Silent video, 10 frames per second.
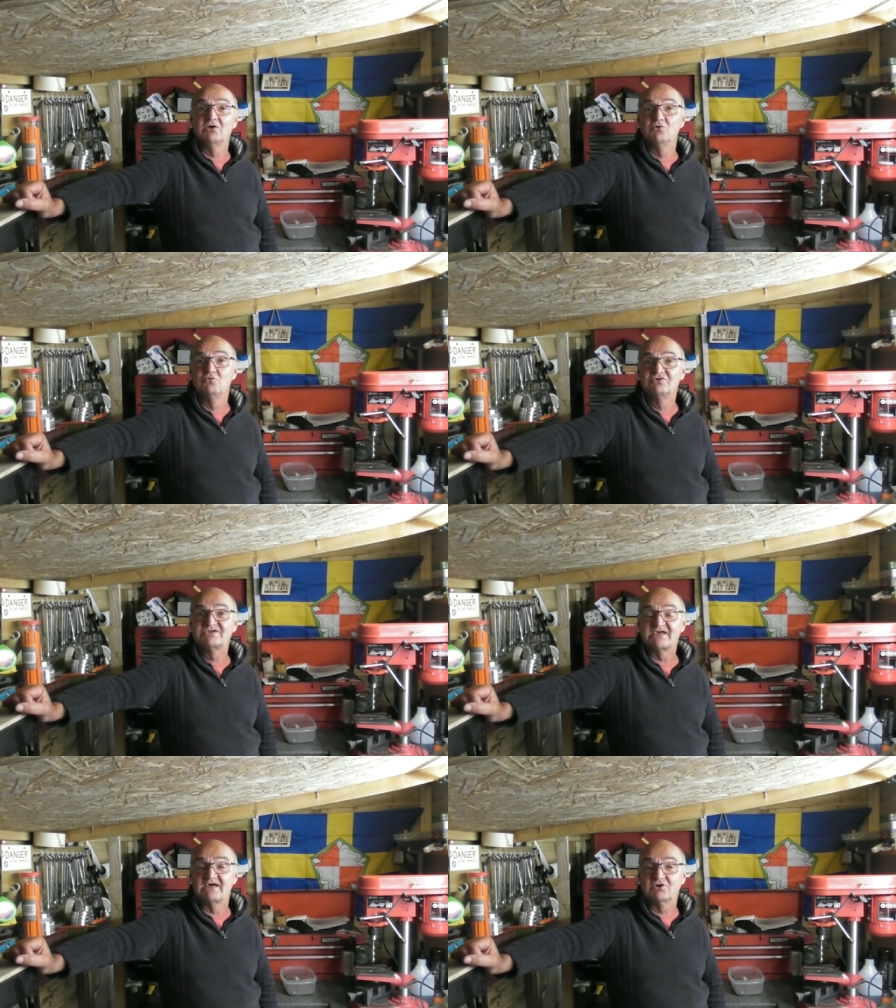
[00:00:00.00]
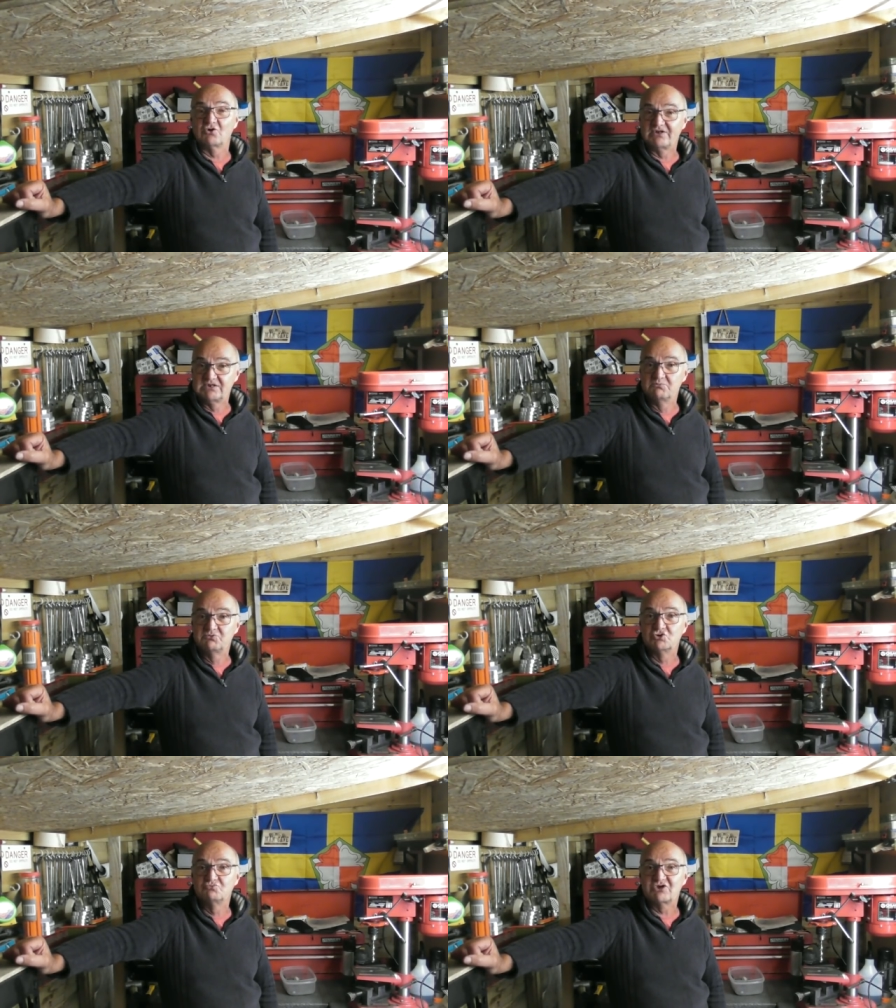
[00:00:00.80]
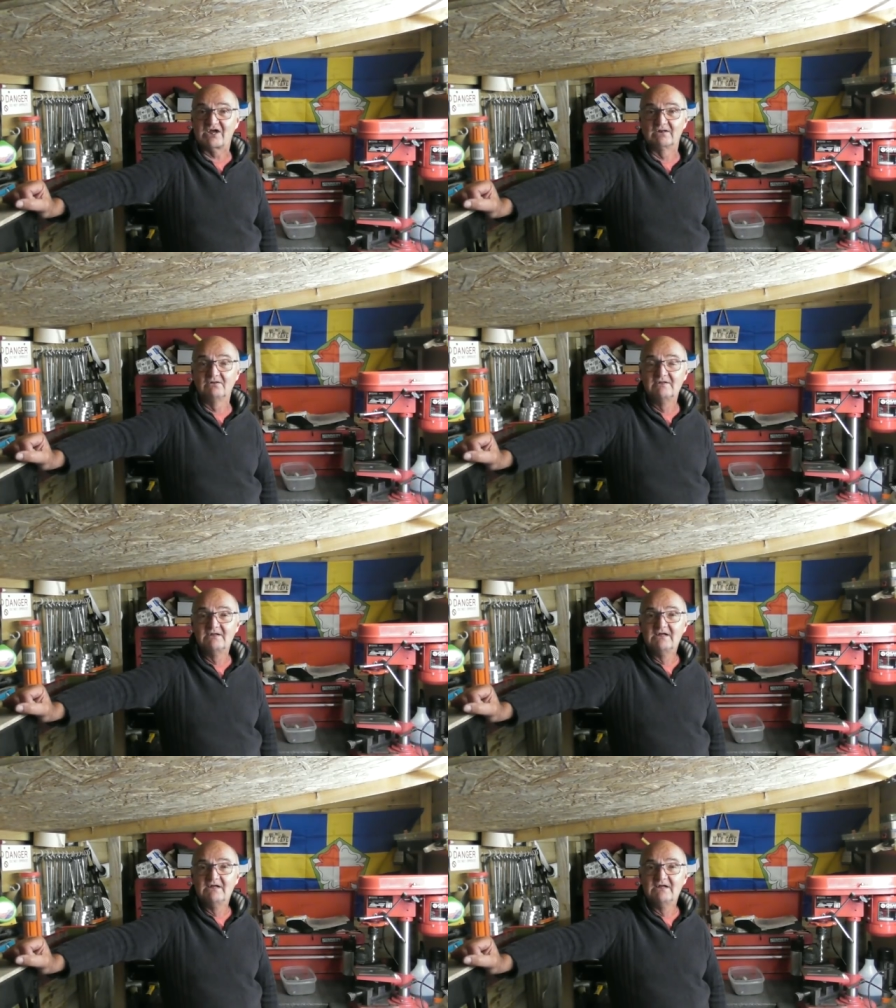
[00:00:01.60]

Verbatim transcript: who's uh, got a YouTube channel.